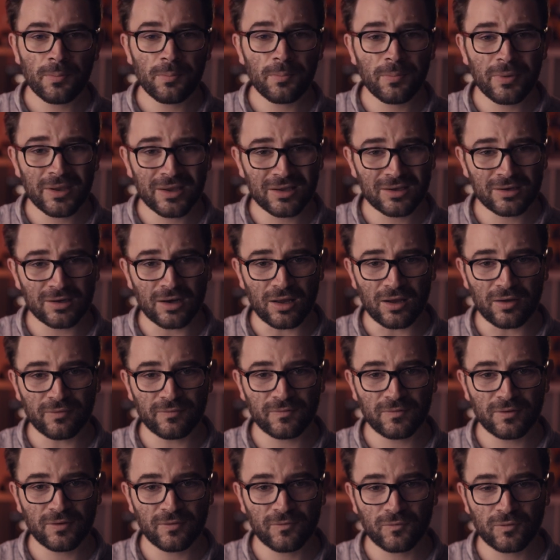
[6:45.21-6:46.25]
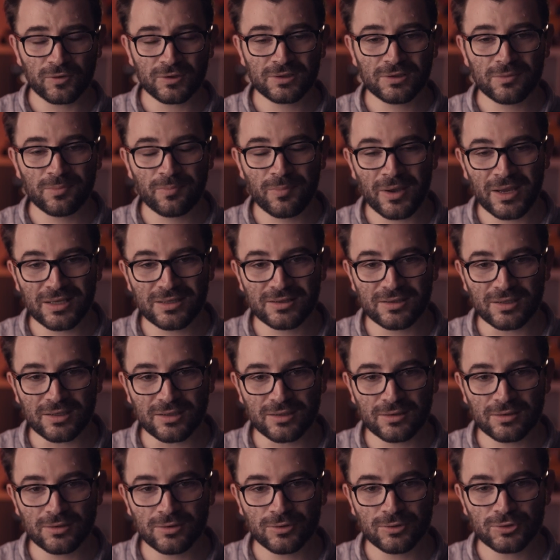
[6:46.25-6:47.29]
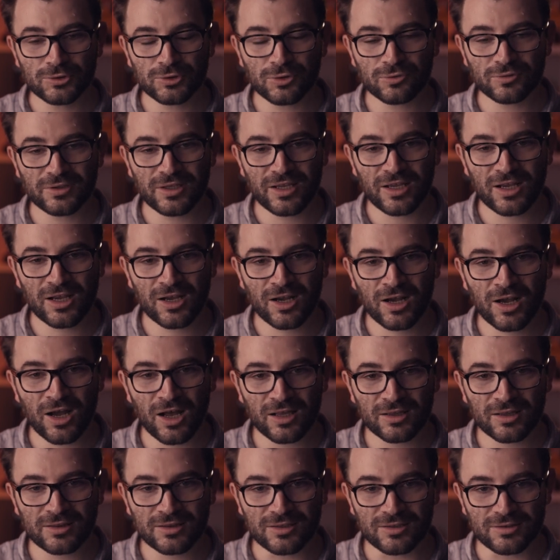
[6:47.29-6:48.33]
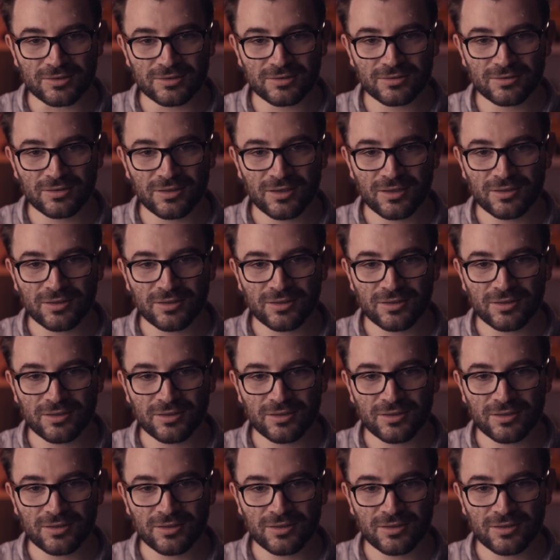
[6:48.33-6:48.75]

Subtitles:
big enough for the painting. So they cut it.